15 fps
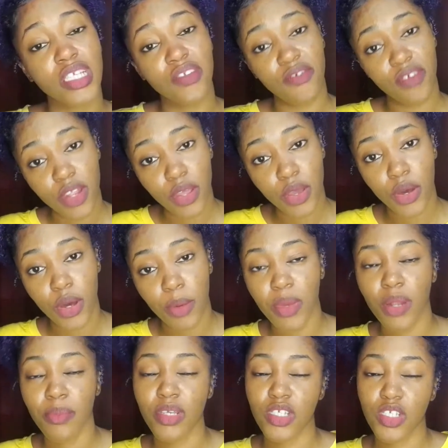video I'm
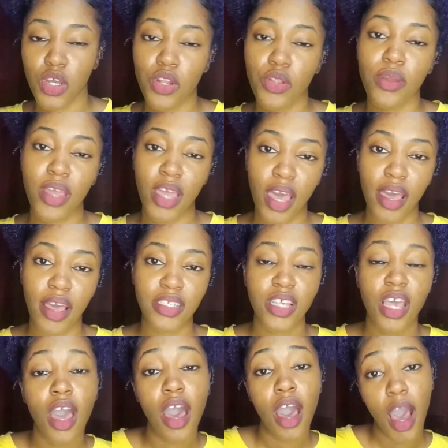going to be showing you guys
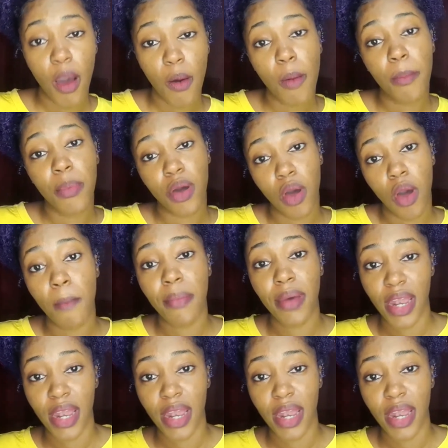how I put on my